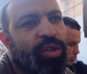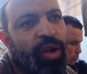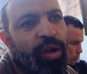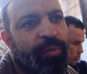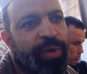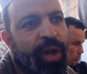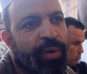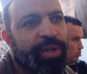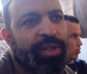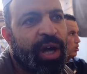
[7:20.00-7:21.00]
top,
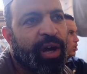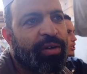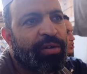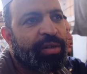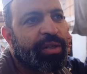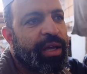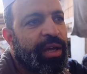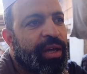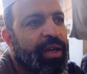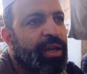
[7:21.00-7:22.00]
going down
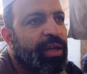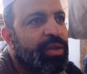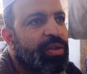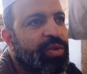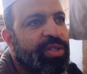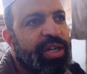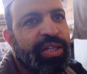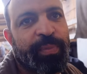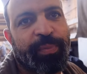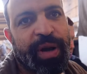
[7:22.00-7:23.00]
to
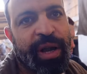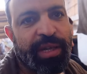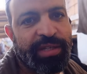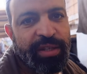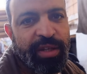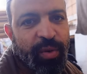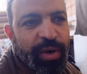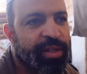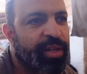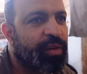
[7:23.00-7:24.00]
see the price and the
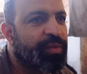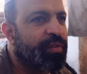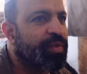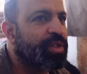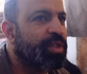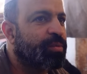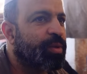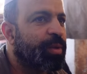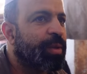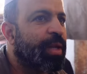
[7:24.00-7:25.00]
quality of the
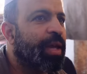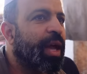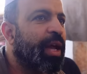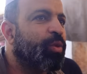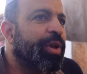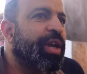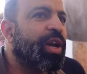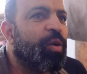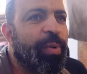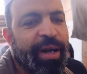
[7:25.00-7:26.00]
vegetable. Yeah. And when I
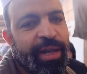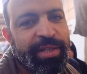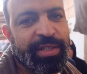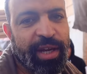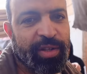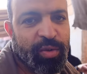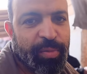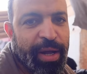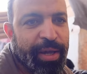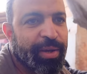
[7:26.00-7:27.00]
go back, I start to
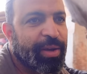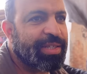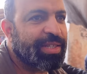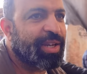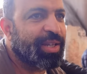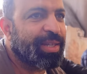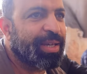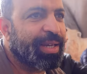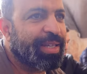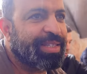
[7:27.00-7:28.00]
buy.
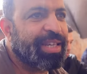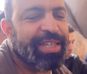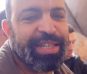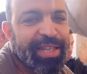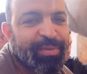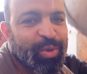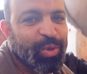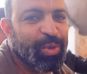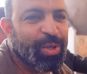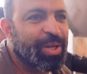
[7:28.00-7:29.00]
It's the system
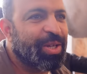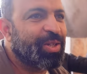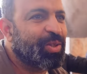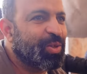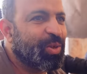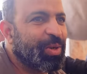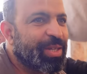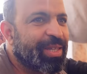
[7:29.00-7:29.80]
to do it.